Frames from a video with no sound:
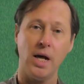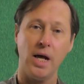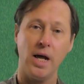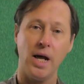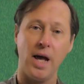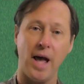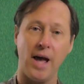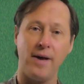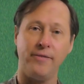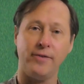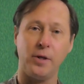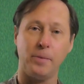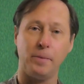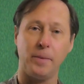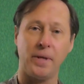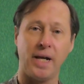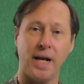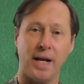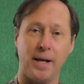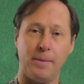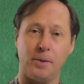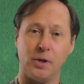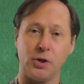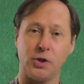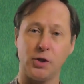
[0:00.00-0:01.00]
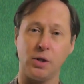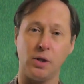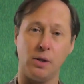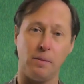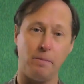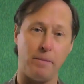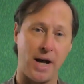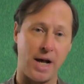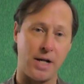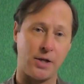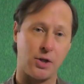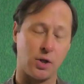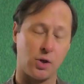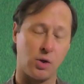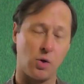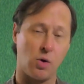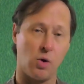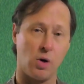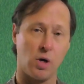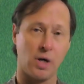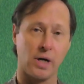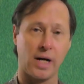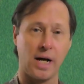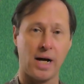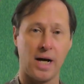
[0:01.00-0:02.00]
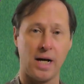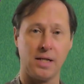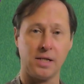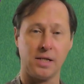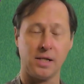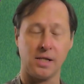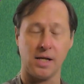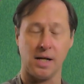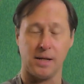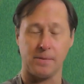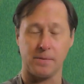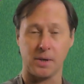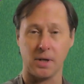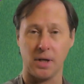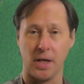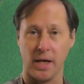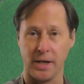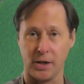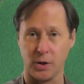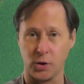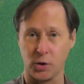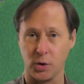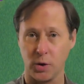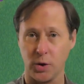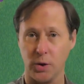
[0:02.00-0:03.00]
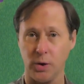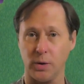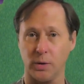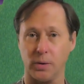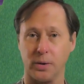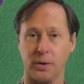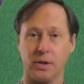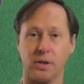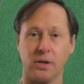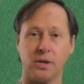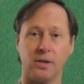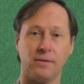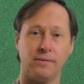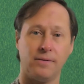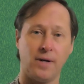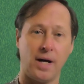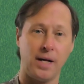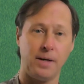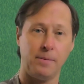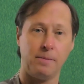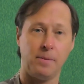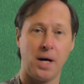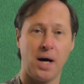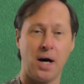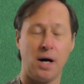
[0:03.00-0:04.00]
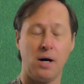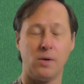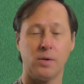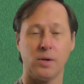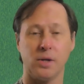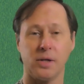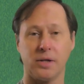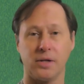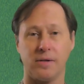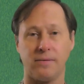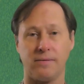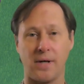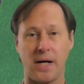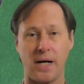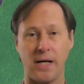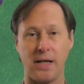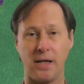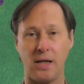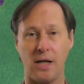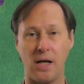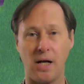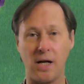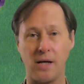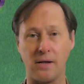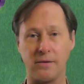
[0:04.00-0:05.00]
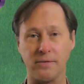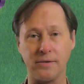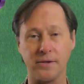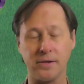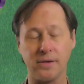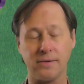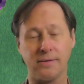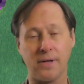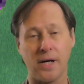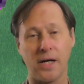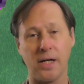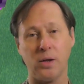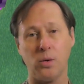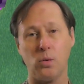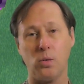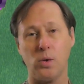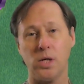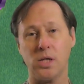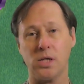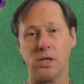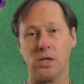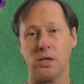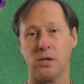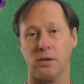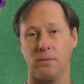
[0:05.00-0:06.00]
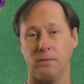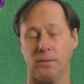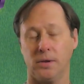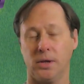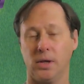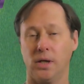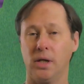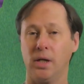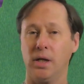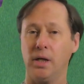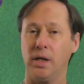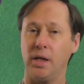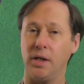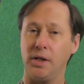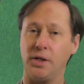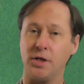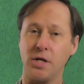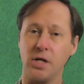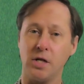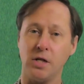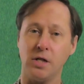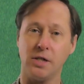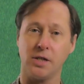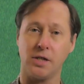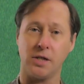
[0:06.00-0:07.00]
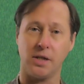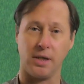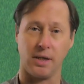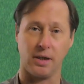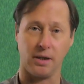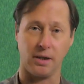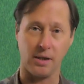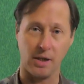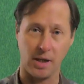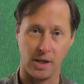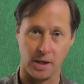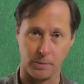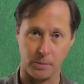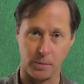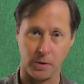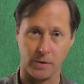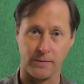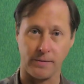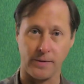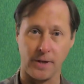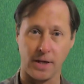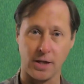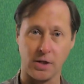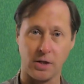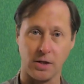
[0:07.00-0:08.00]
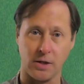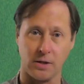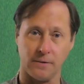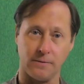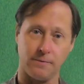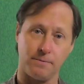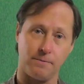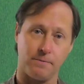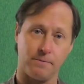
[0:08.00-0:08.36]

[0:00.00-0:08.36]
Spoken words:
Have you been able to imagine core concepts like truth, divine power, divine love, divine wisdom, eternity, and perfection?